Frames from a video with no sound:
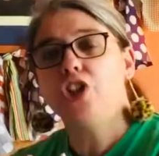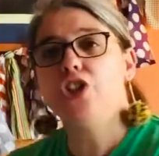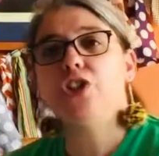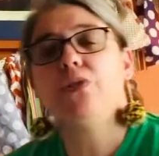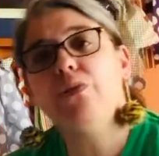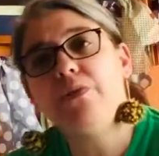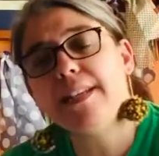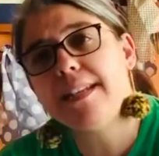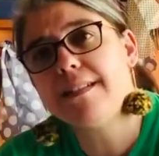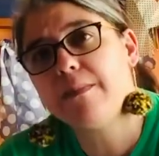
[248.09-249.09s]
You
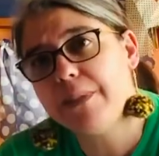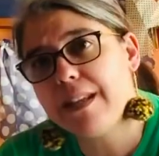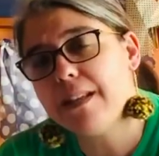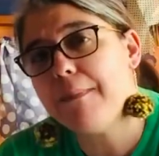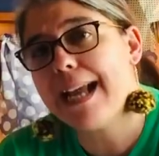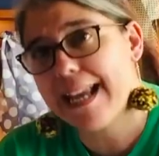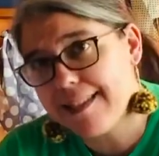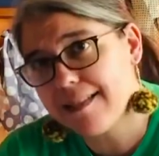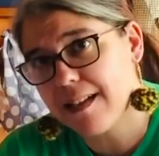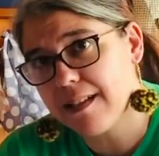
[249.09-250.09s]
need to be the
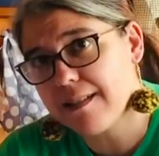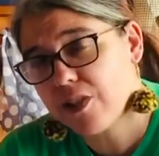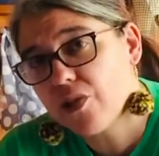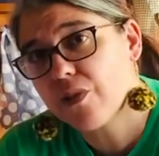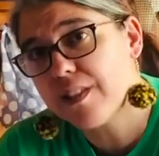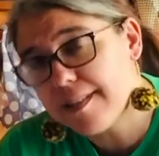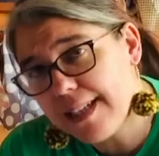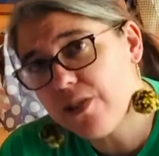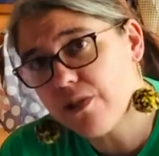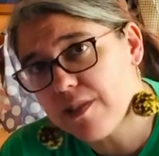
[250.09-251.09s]
maestras. You're the
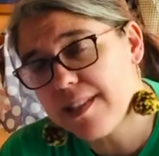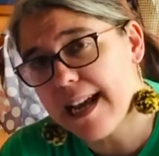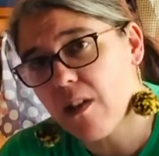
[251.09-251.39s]
teachers now.